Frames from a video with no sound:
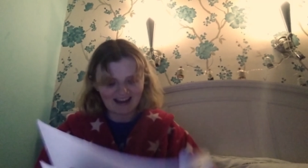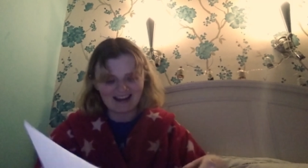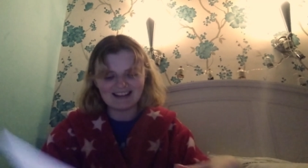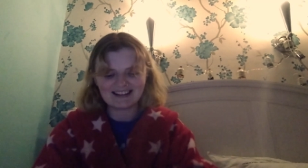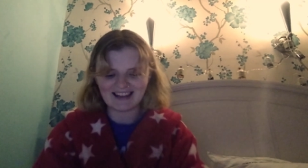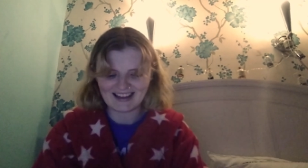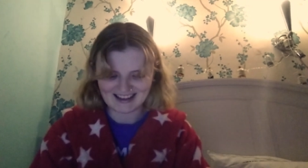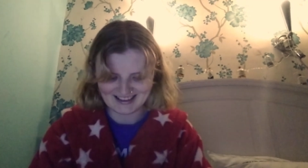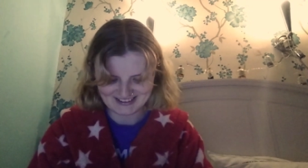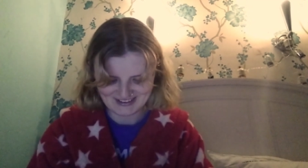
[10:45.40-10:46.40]
And it's like,
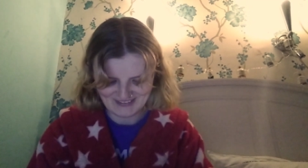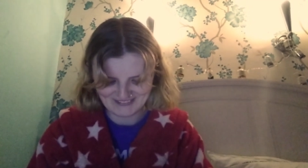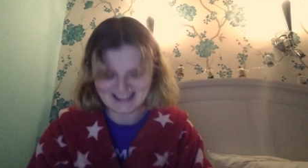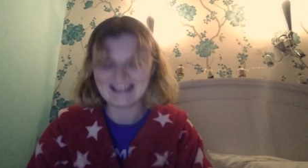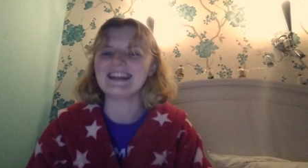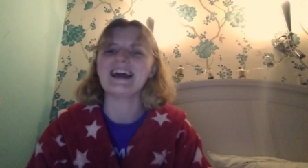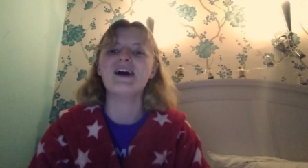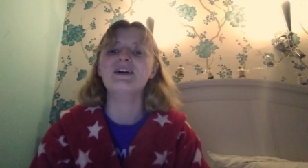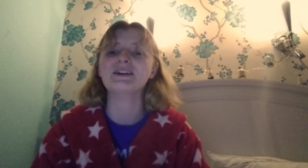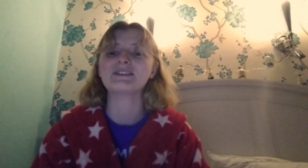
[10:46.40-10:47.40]
I don't know, I'm reading it
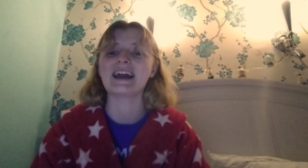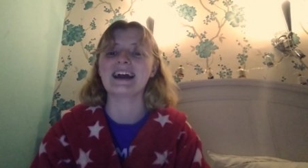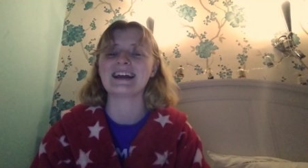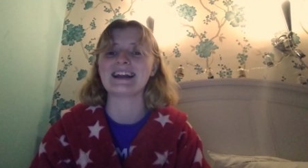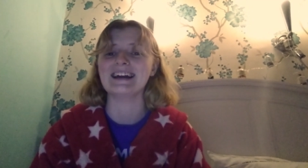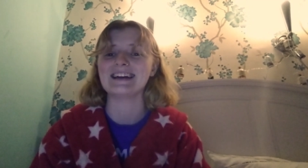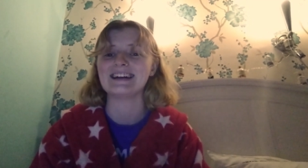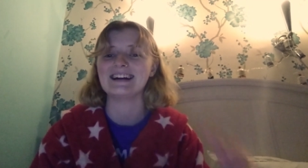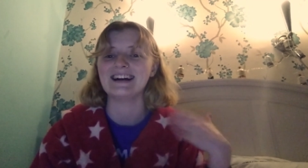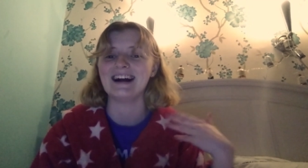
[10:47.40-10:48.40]
now and I'm getting like,
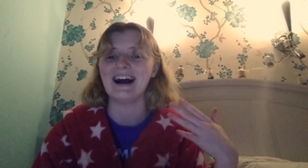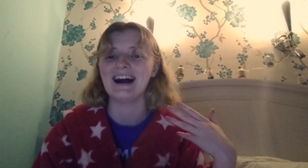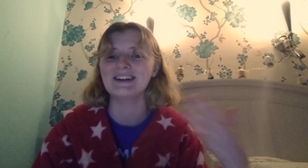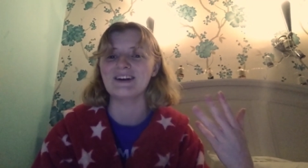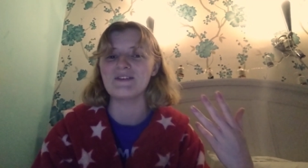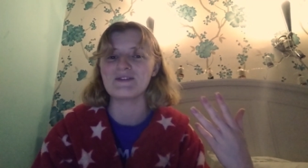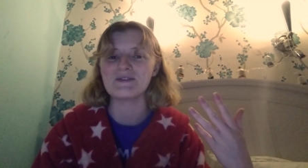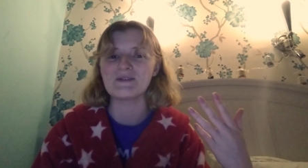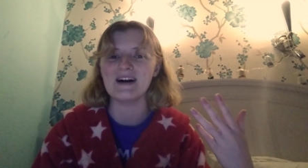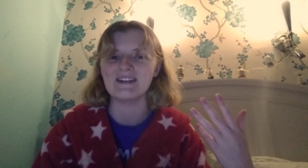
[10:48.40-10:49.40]
I, I don't
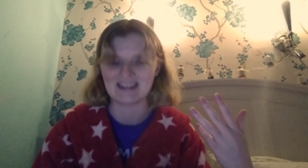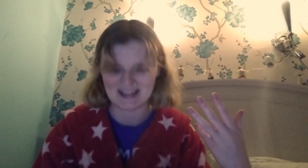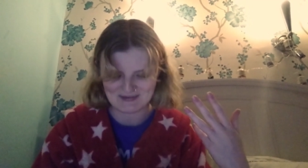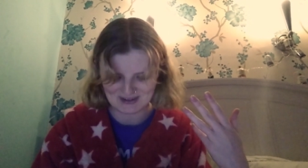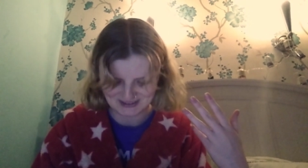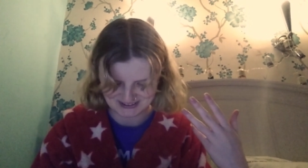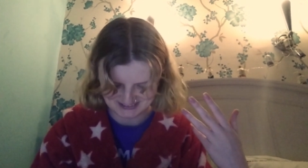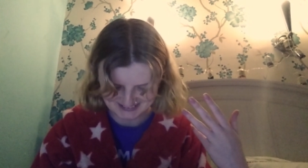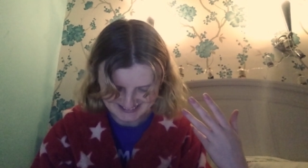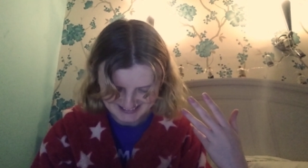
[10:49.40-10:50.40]
know why I'm getting
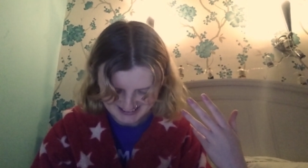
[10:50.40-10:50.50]
emotional.